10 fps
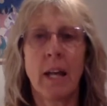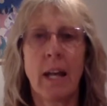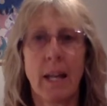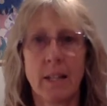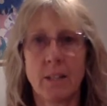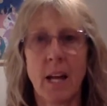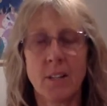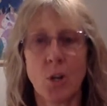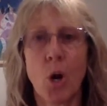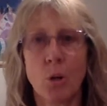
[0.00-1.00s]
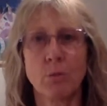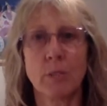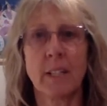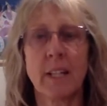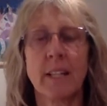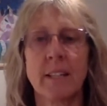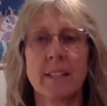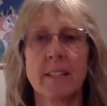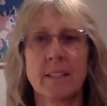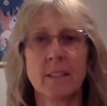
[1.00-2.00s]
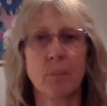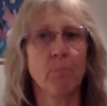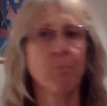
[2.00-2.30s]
and holding in the system.